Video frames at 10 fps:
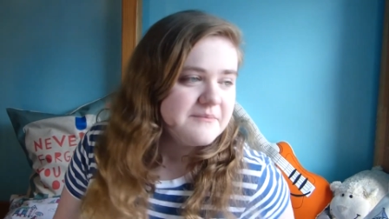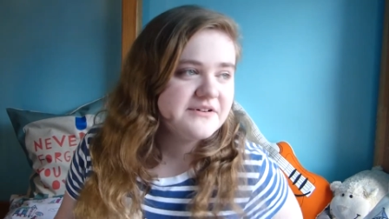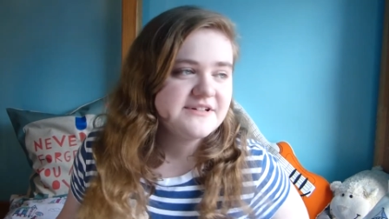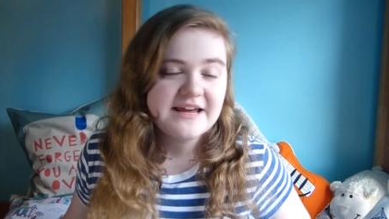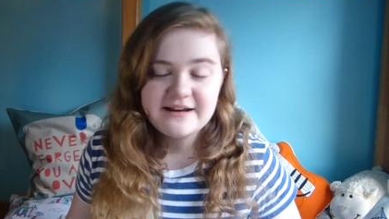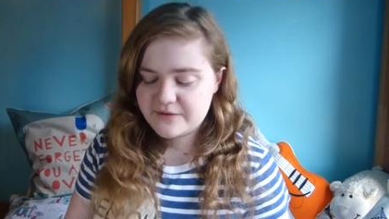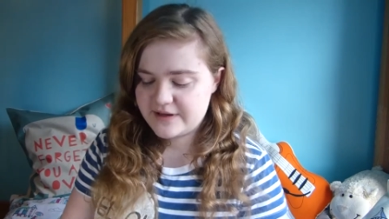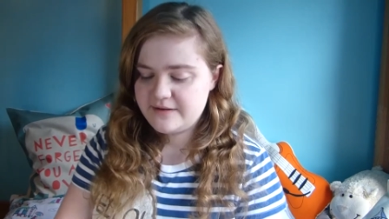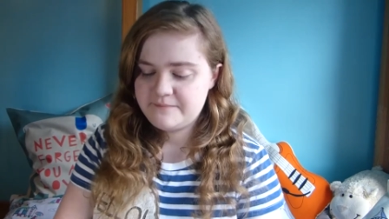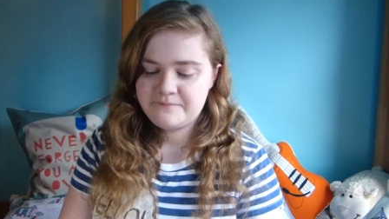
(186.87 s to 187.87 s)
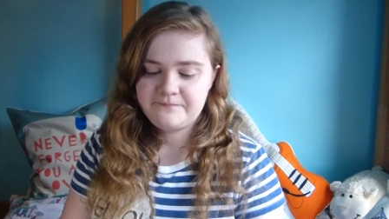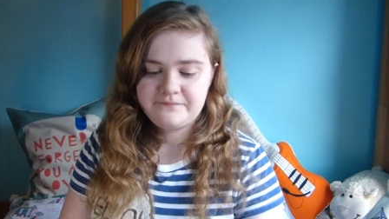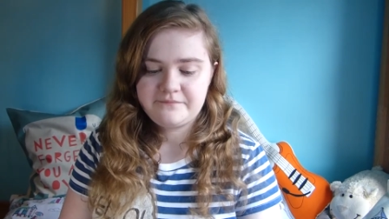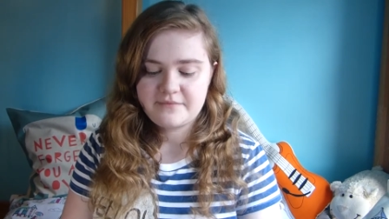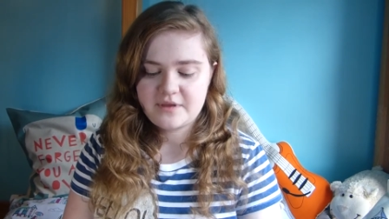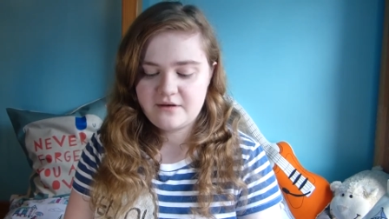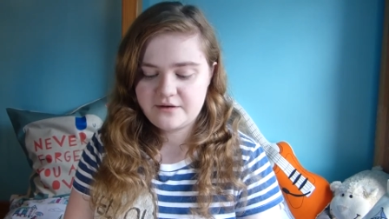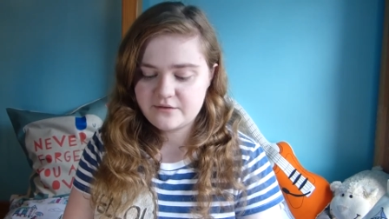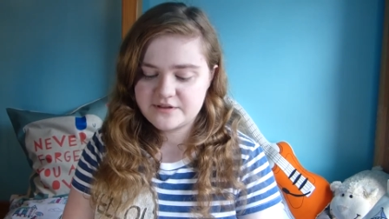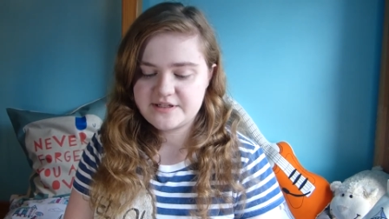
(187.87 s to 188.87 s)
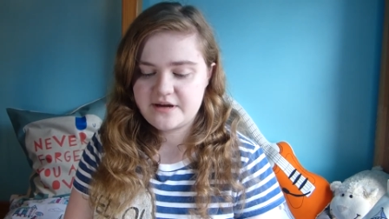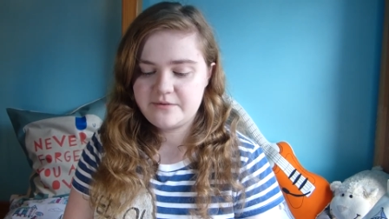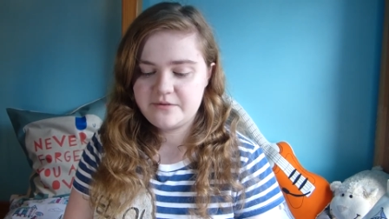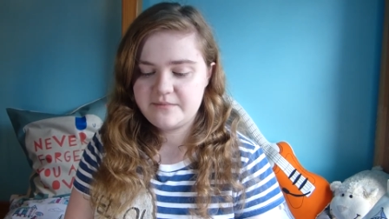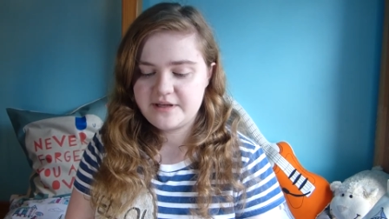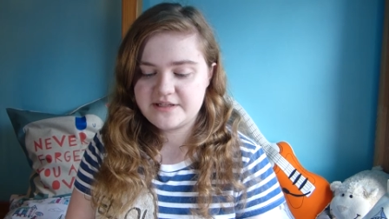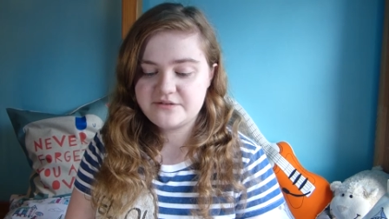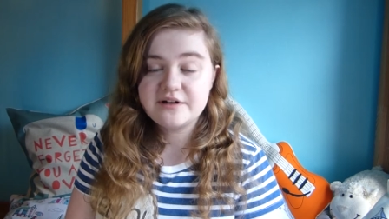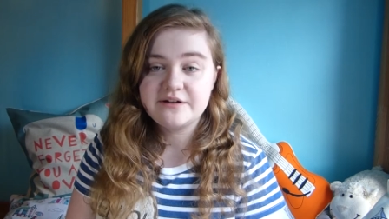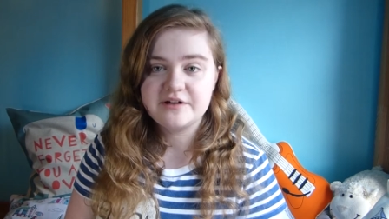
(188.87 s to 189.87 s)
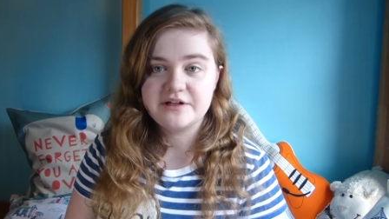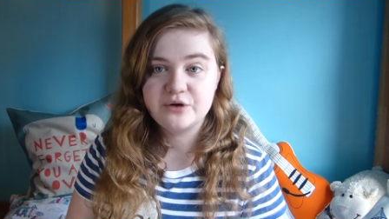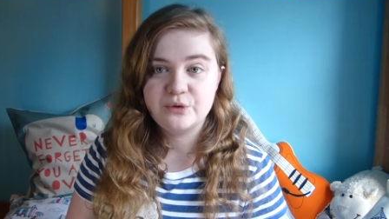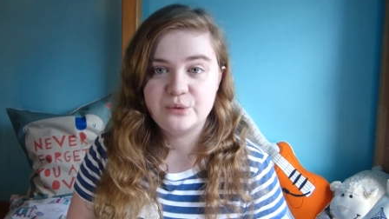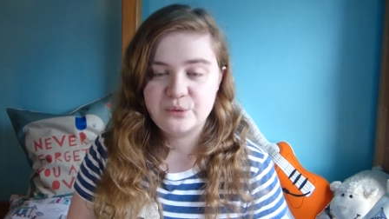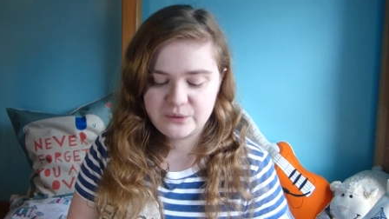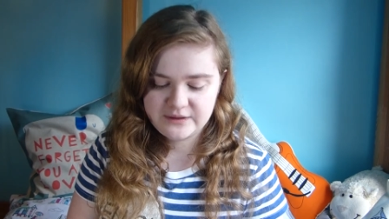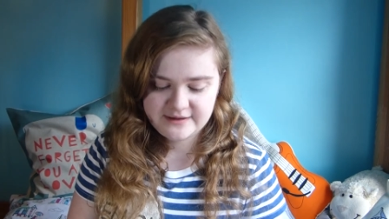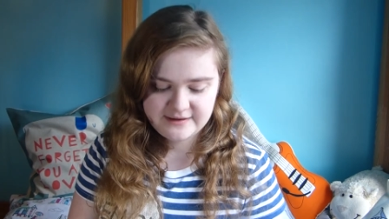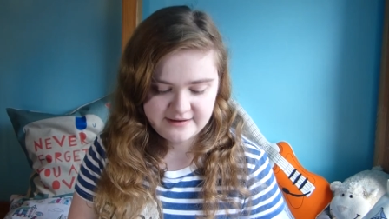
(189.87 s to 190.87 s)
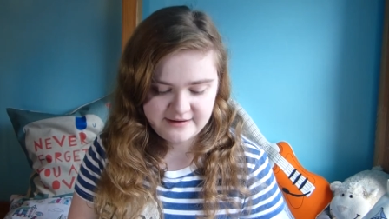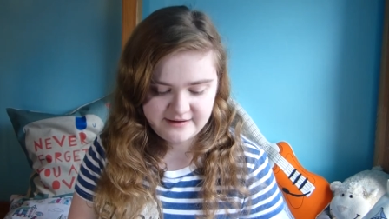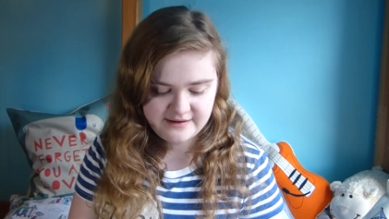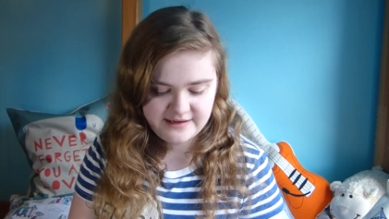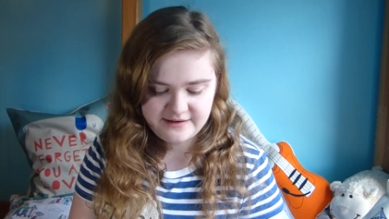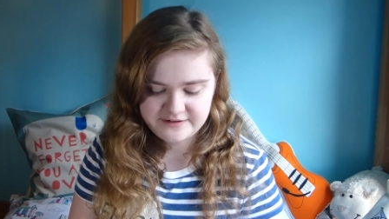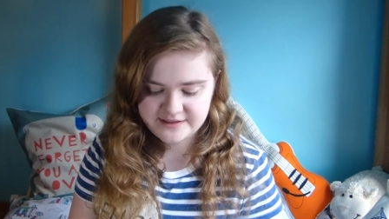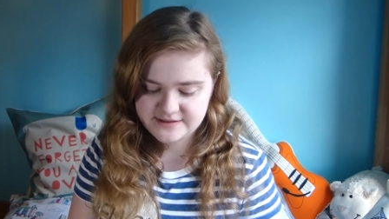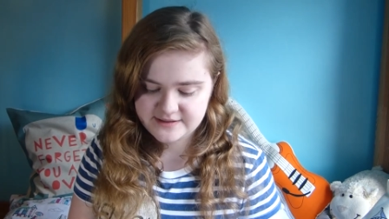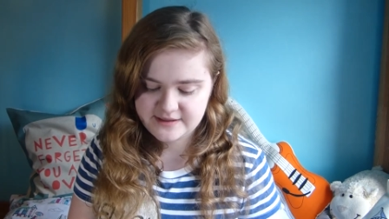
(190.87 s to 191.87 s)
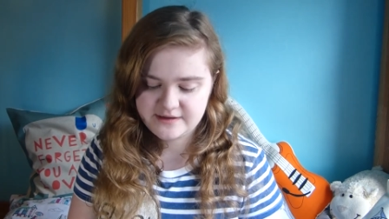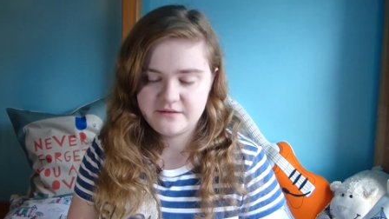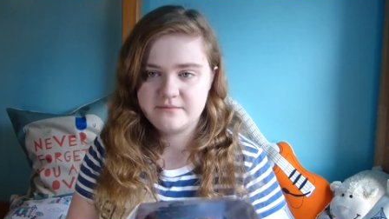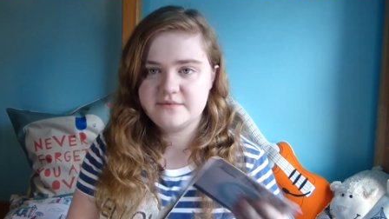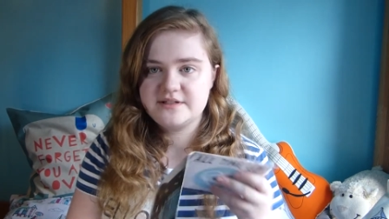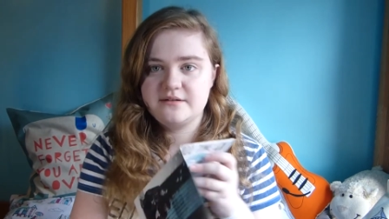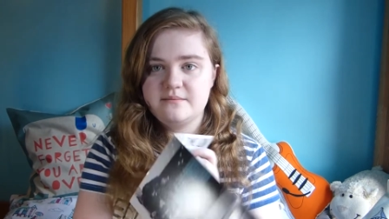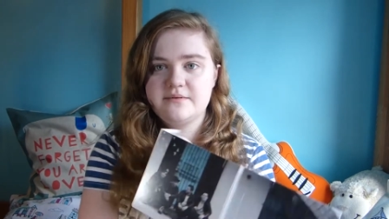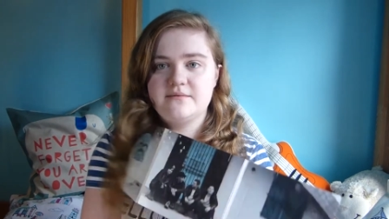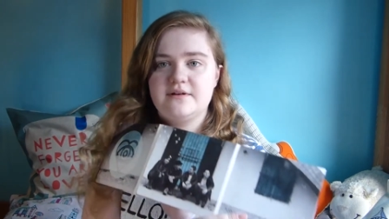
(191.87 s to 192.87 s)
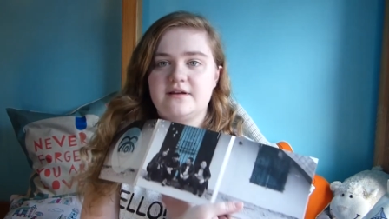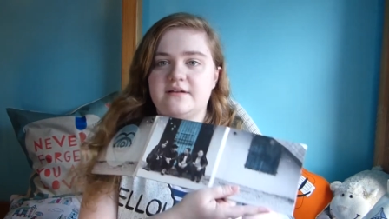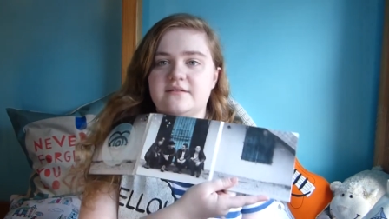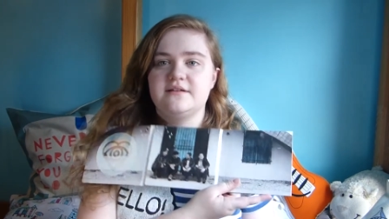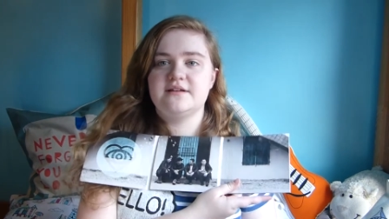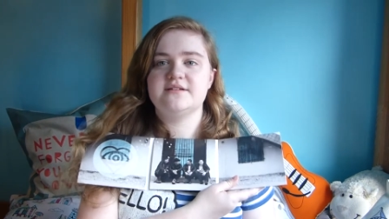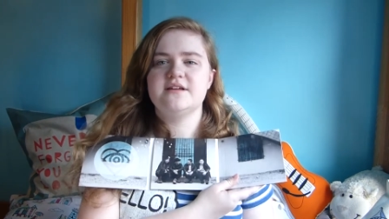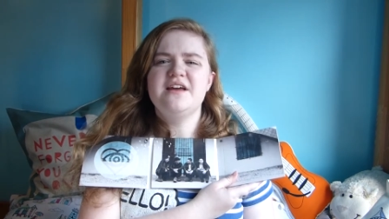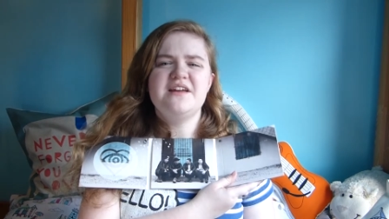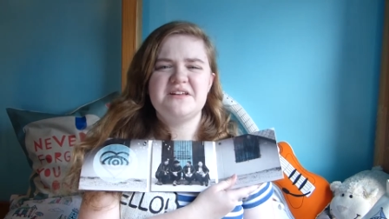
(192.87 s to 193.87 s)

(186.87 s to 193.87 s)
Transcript: But anyway, I got this album. It's really, really cool. Uh, I love it. It opens up like this.